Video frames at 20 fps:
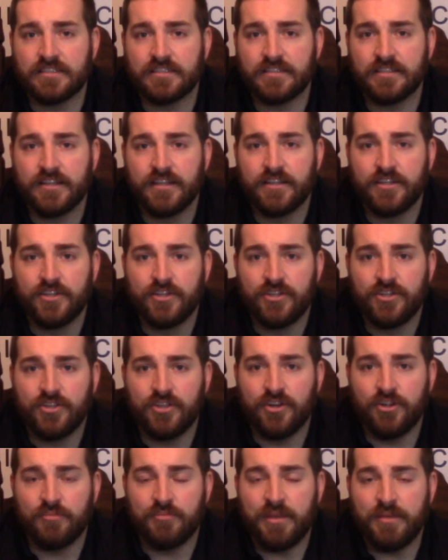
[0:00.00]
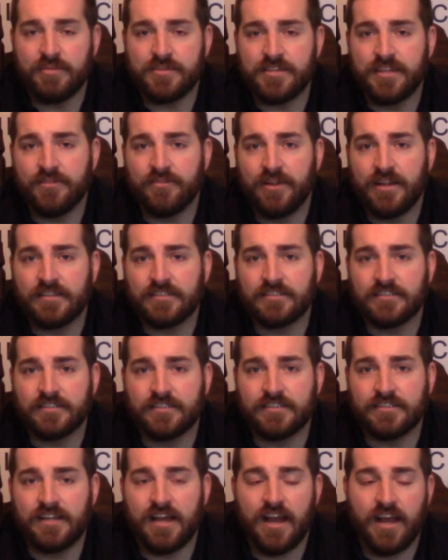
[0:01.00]
And, you know, people say
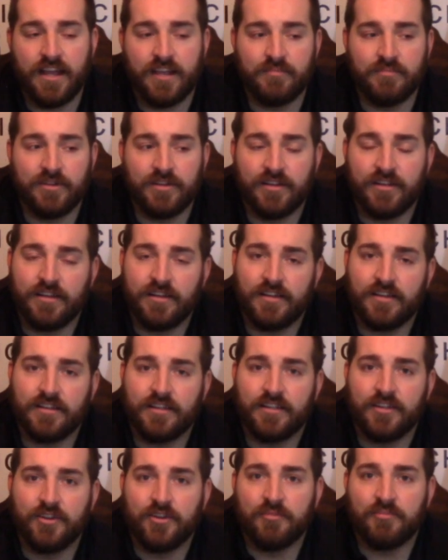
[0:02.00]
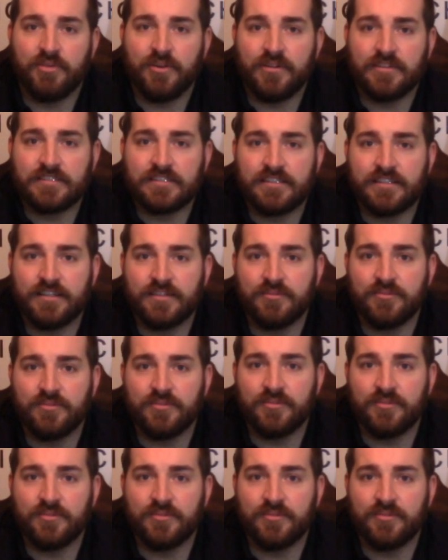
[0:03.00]
wrestling's dying, but, uh, you know, personally,